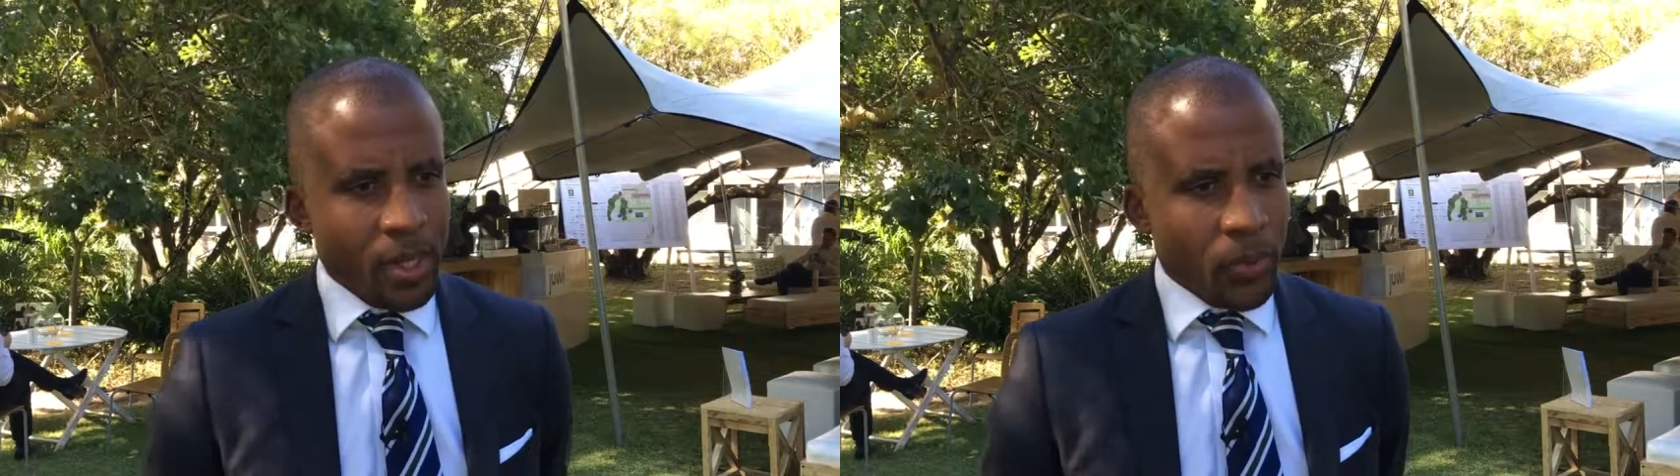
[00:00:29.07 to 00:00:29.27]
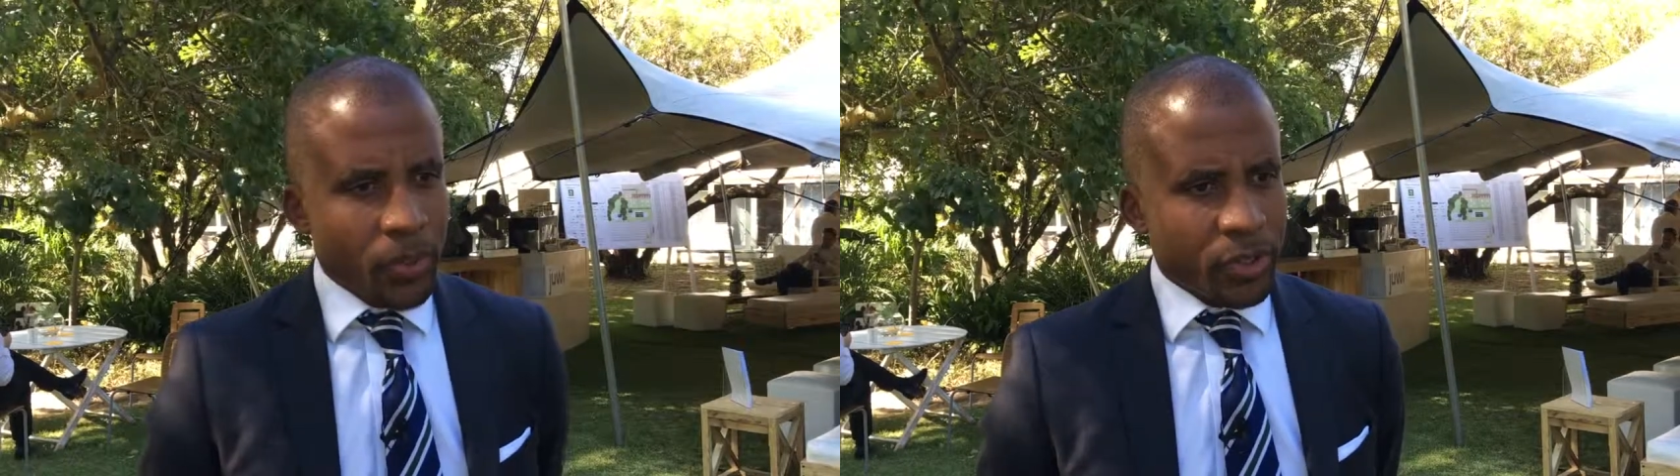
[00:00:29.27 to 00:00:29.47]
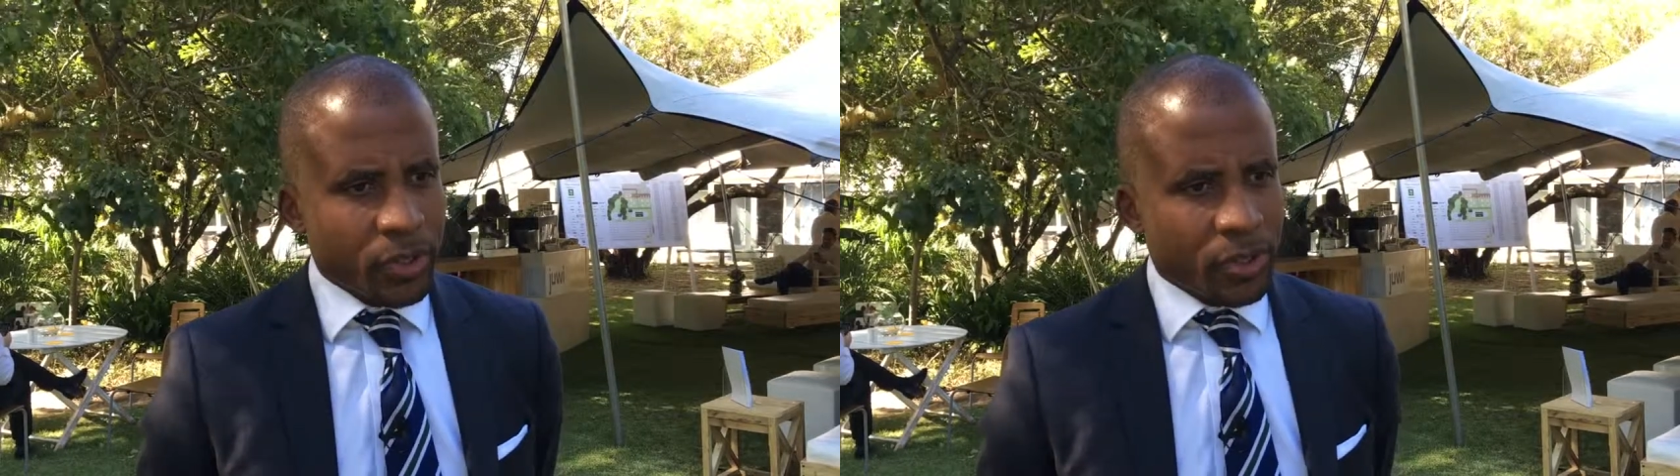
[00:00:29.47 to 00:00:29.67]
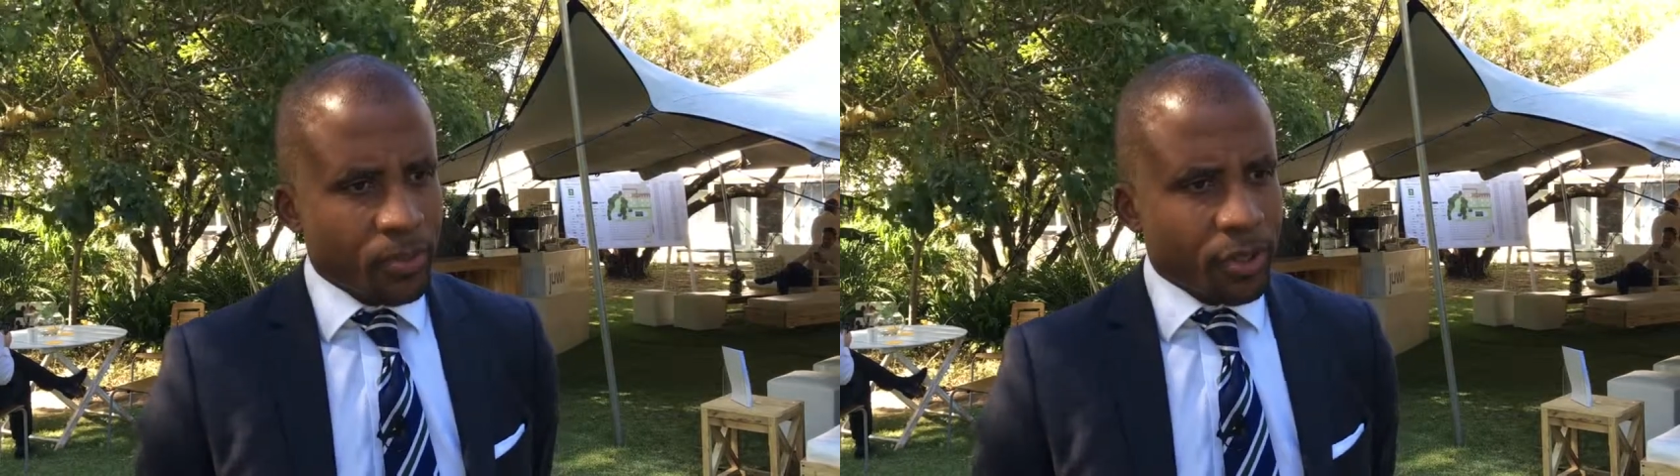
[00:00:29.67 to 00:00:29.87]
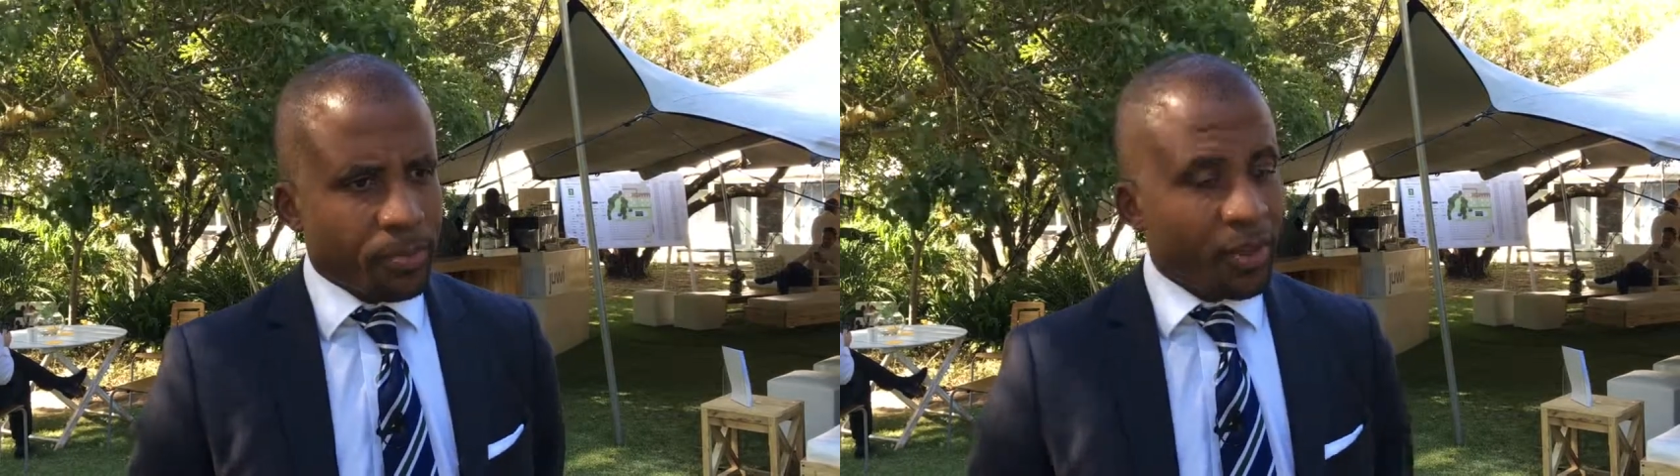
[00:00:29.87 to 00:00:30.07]
which is
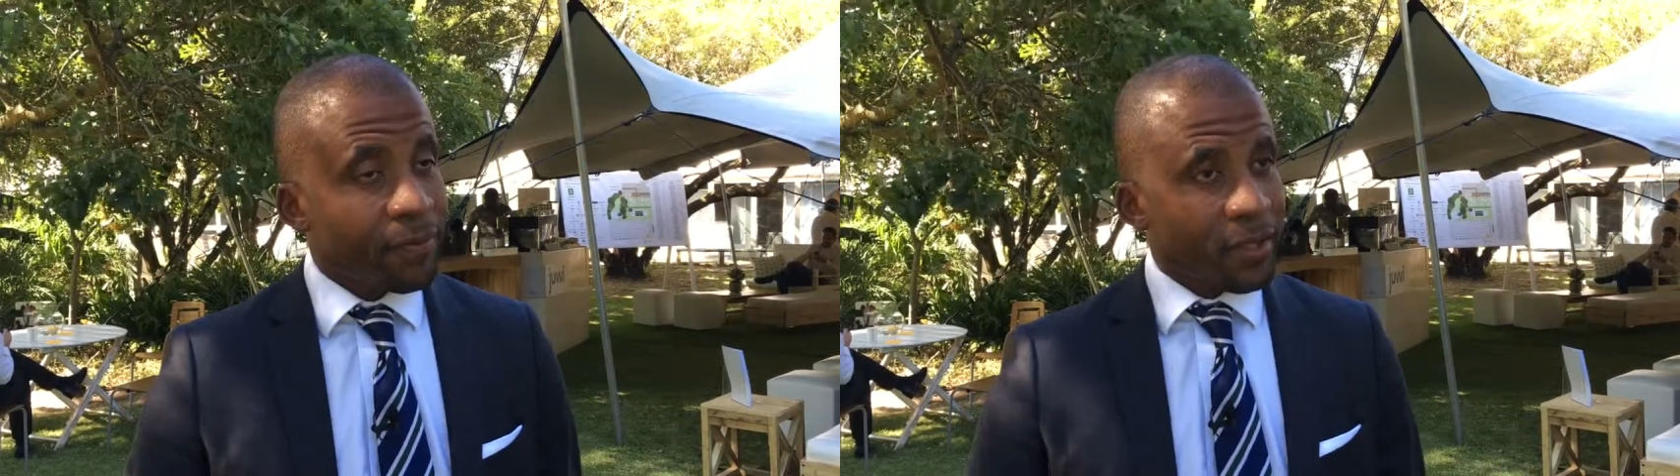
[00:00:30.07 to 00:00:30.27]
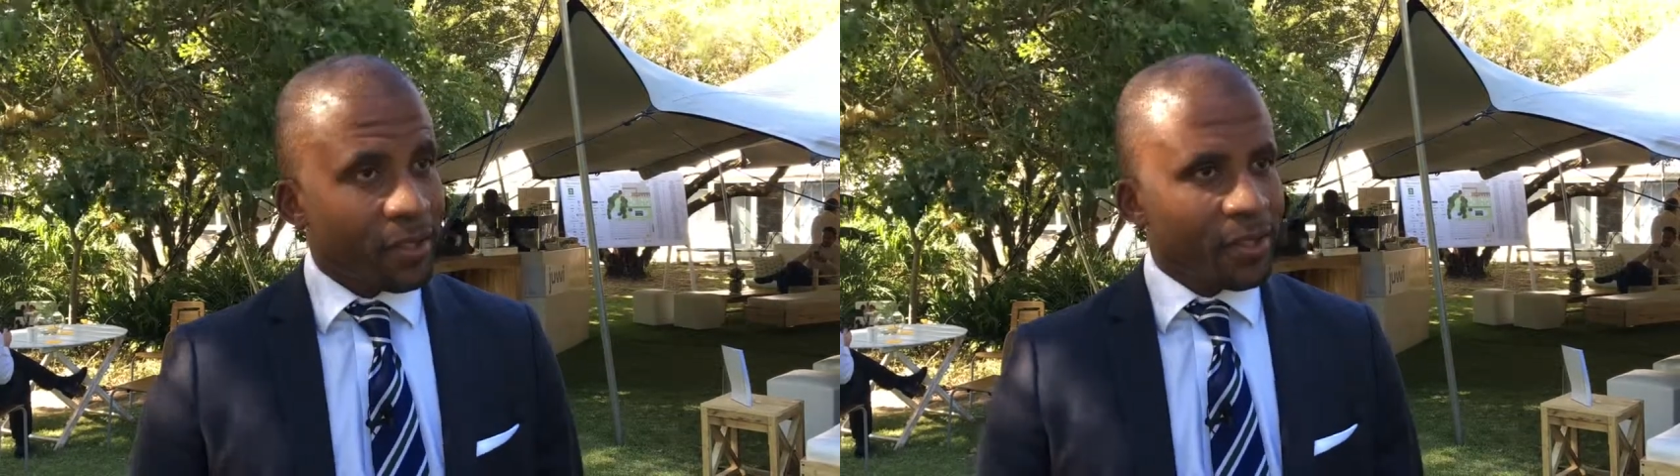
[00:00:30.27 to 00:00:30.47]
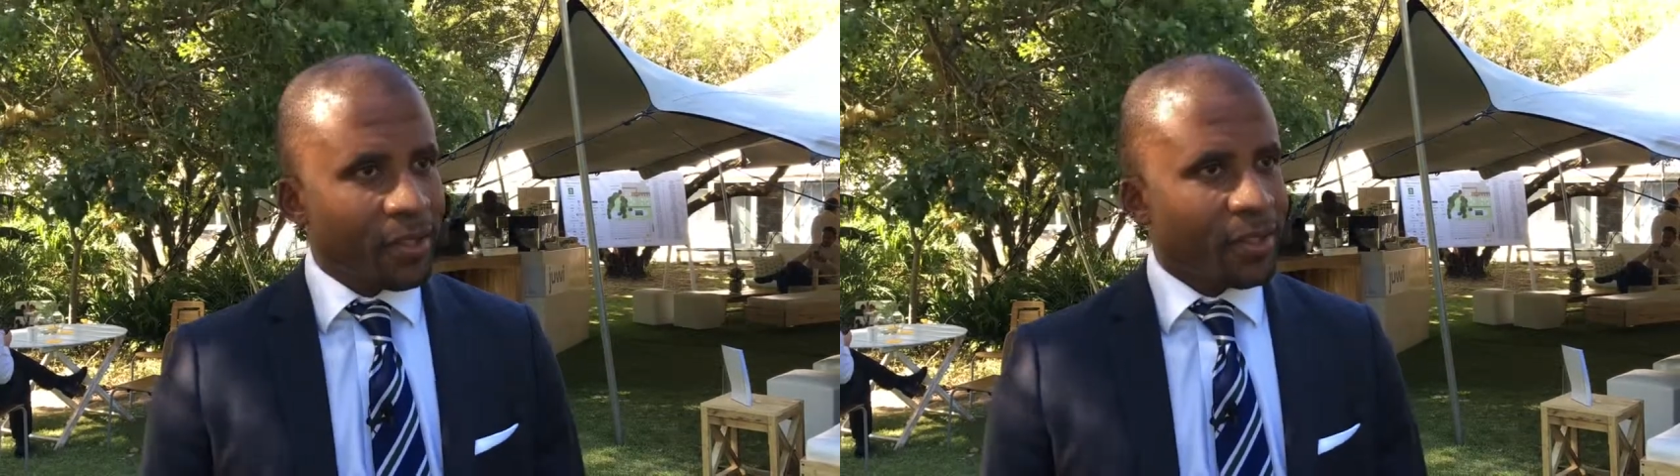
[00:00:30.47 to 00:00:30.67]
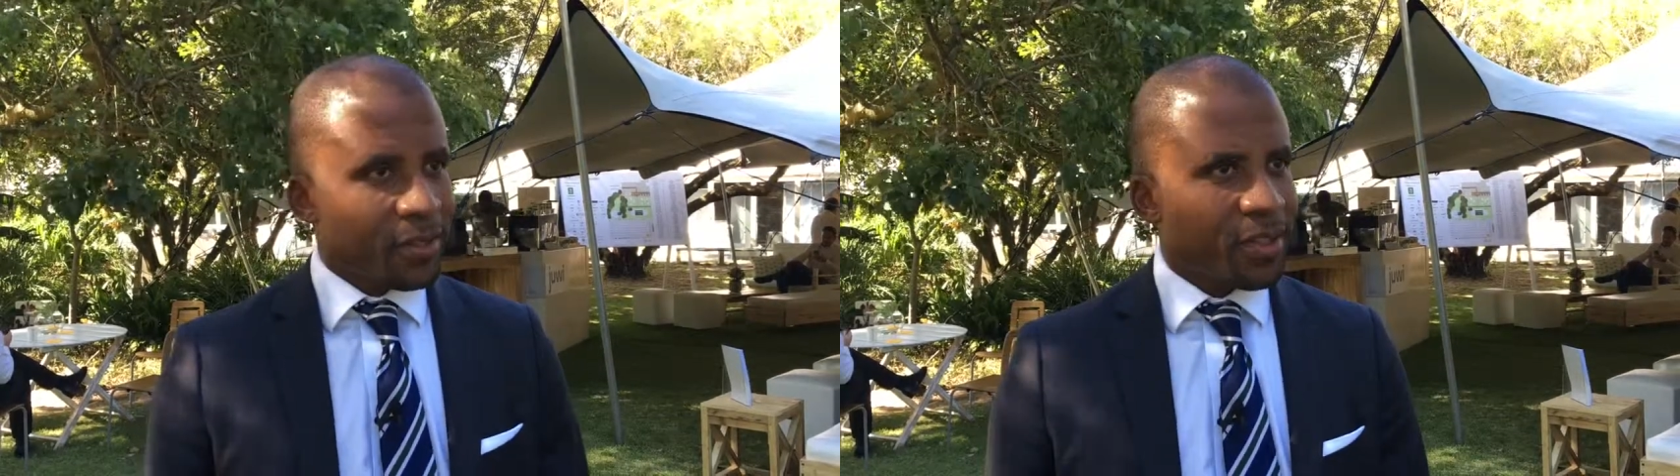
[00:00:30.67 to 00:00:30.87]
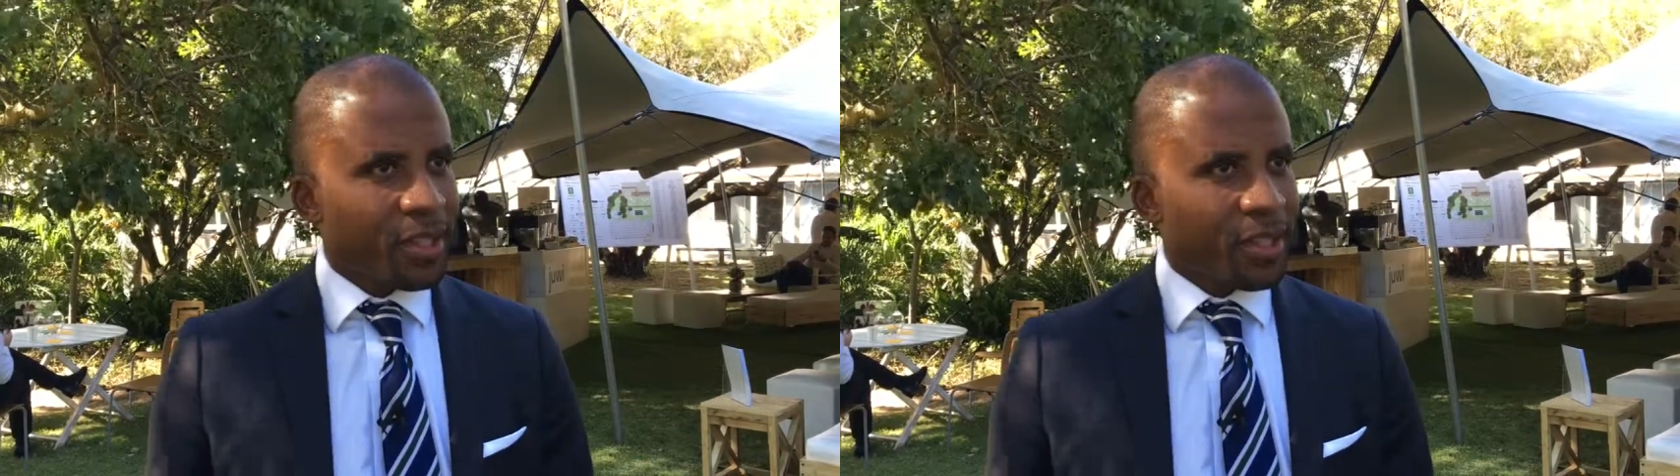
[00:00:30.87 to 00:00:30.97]
which perfectly sets us